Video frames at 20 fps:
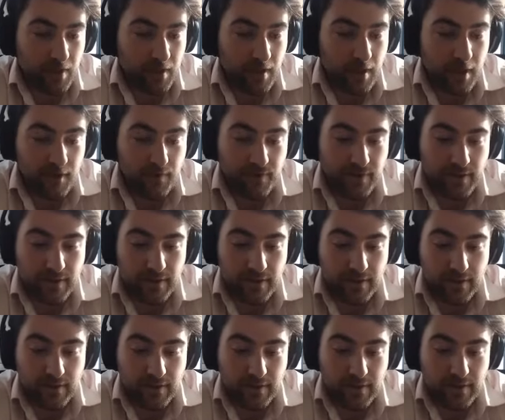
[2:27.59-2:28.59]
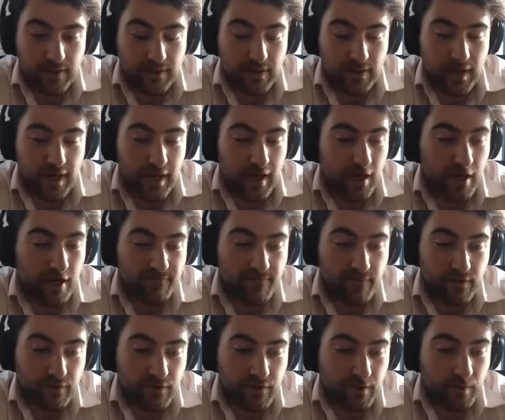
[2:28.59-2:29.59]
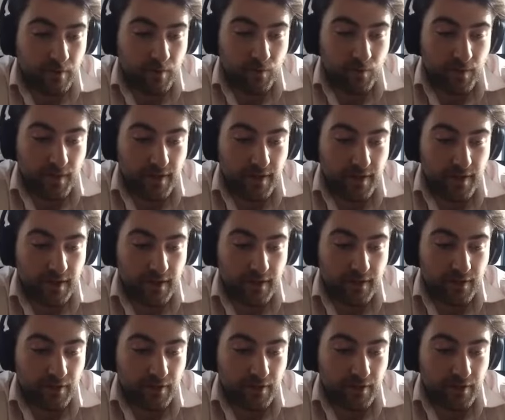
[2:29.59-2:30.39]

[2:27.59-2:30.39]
hiring high volume where